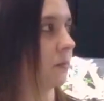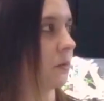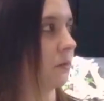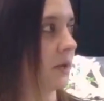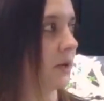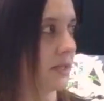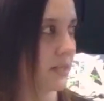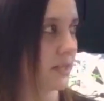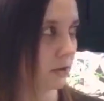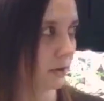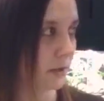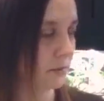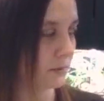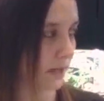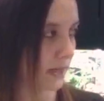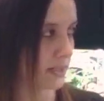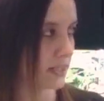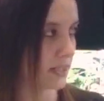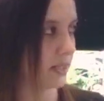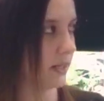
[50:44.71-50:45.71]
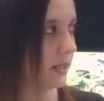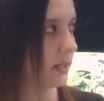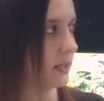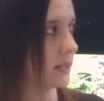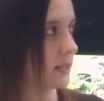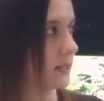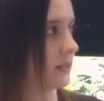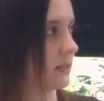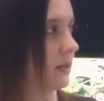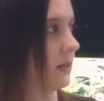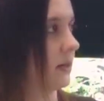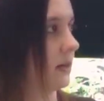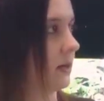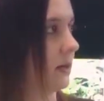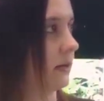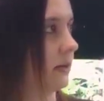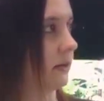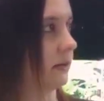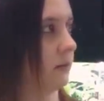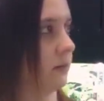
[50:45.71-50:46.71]
red-tailed green rat snakes.
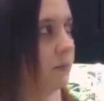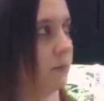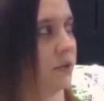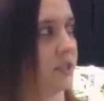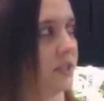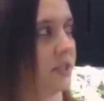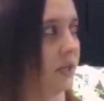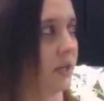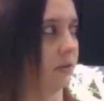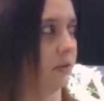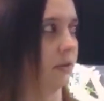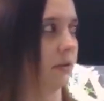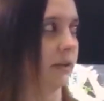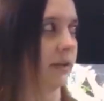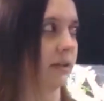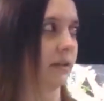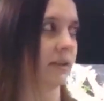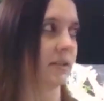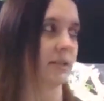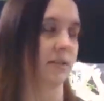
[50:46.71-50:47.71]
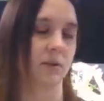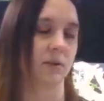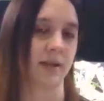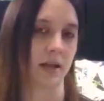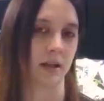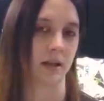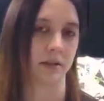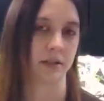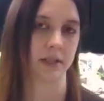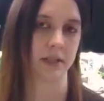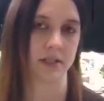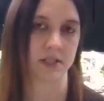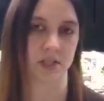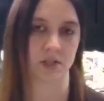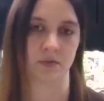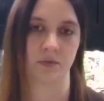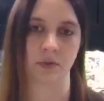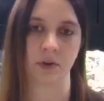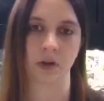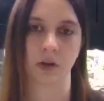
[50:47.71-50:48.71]
Particularly this locality is
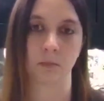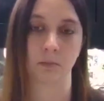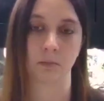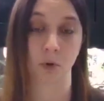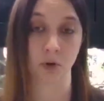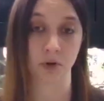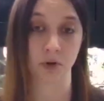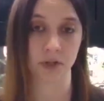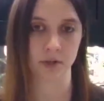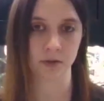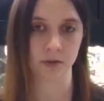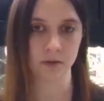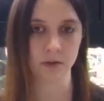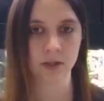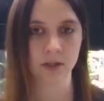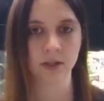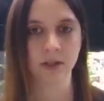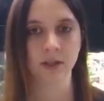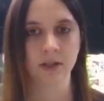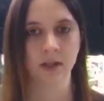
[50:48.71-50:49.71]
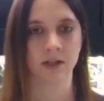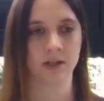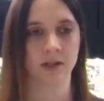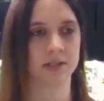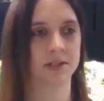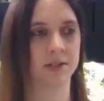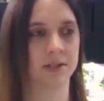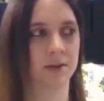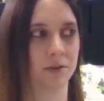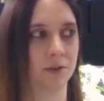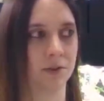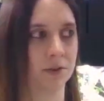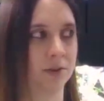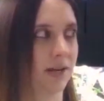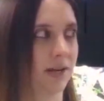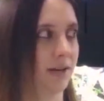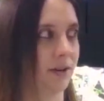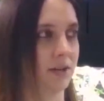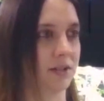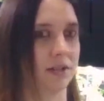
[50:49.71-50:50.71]
from Borneo. So they're
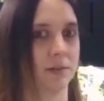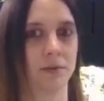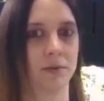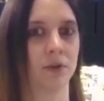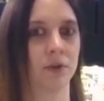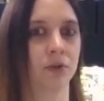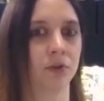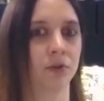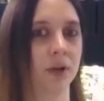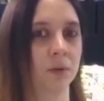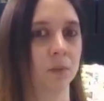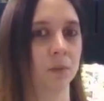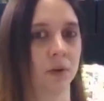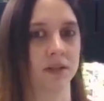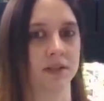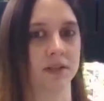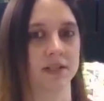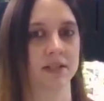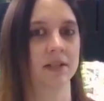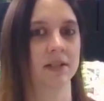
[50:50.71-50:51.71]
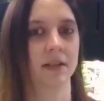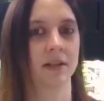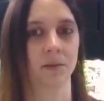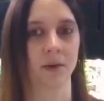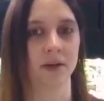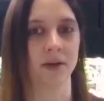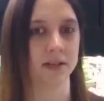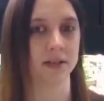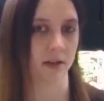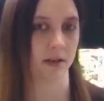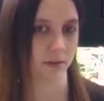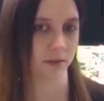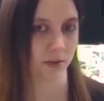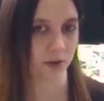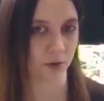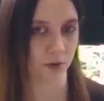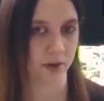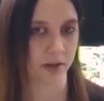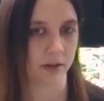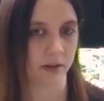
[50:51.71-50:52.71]
not your typical green ones. Like right now they're
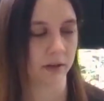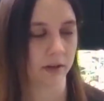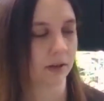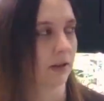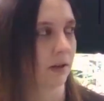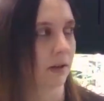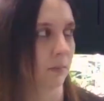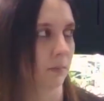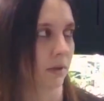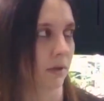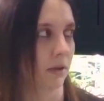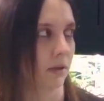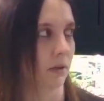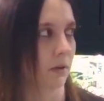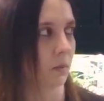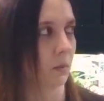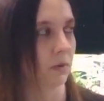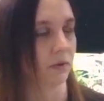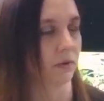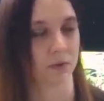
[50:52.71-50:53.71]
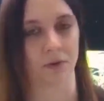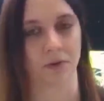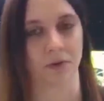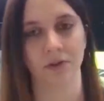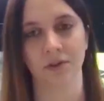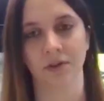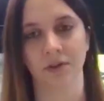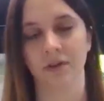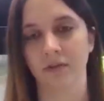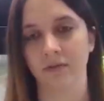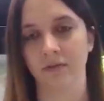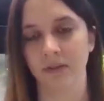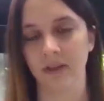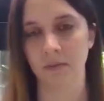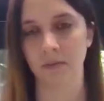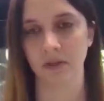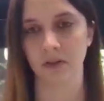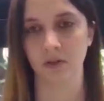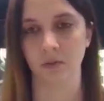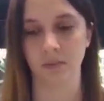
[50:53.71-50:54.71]
green, but when they're older, the
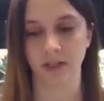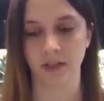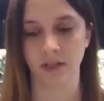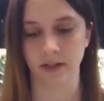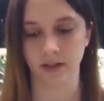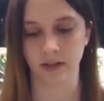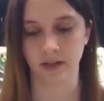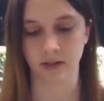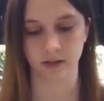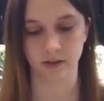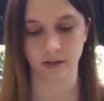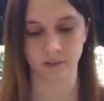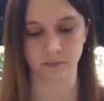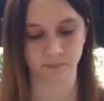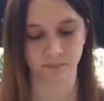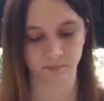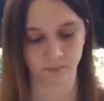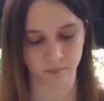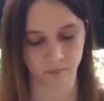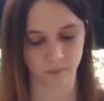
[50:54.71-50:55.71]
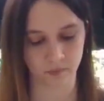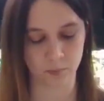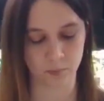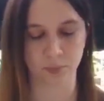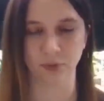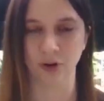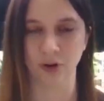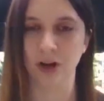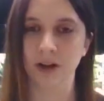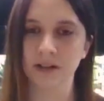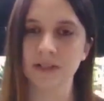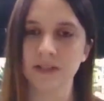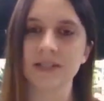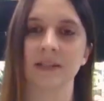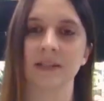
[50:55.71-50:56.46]
female will be like a bronze